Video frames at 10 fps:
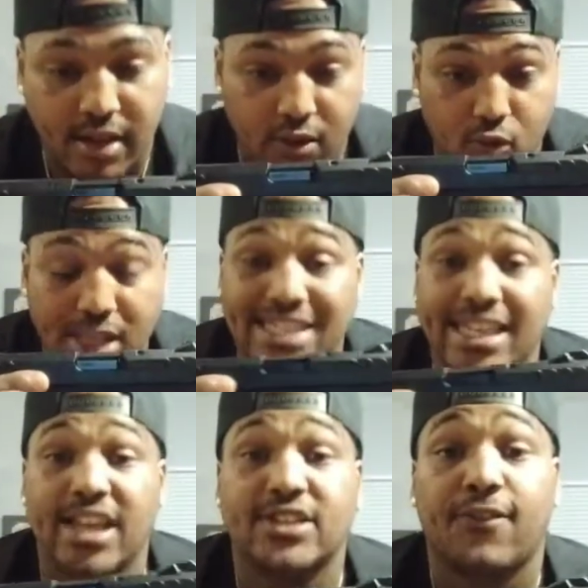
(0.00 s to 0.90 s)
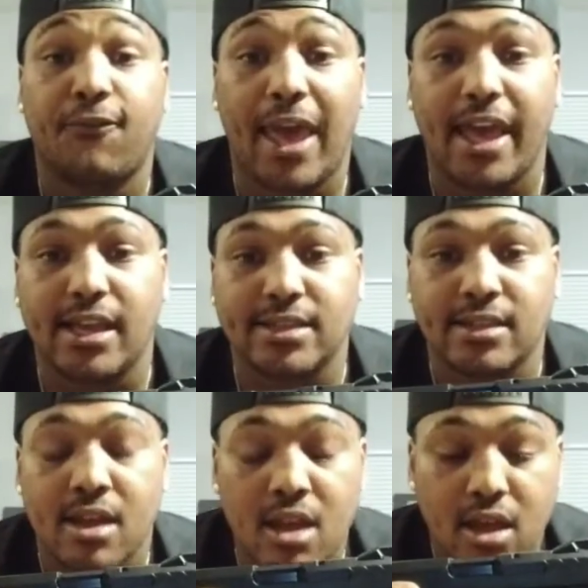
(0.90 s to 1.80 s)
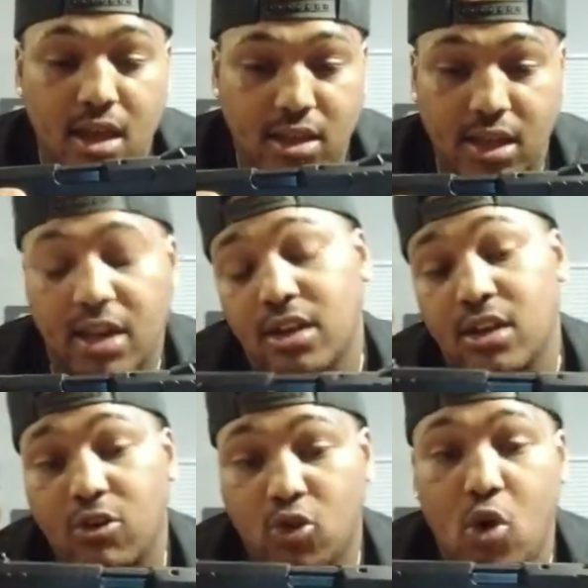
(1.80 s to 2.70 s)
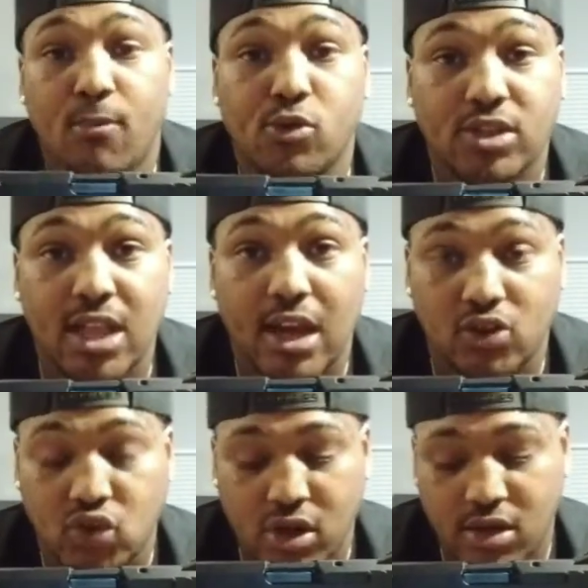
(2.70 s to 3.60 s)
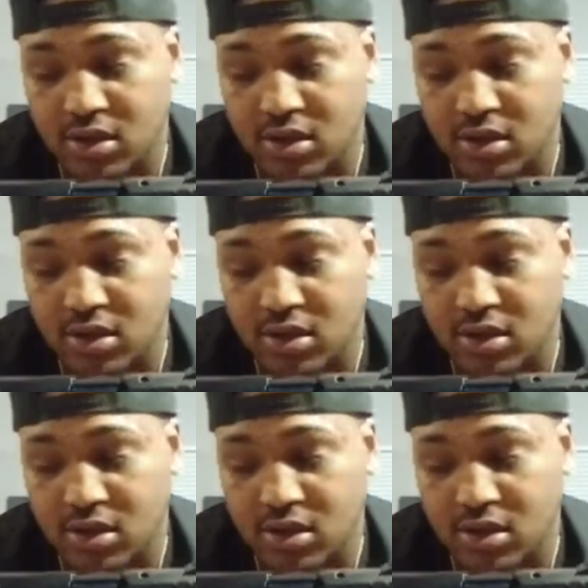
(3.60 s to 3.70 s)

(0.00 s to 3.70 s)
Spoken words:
It resets fast, other than the normal stock trigger.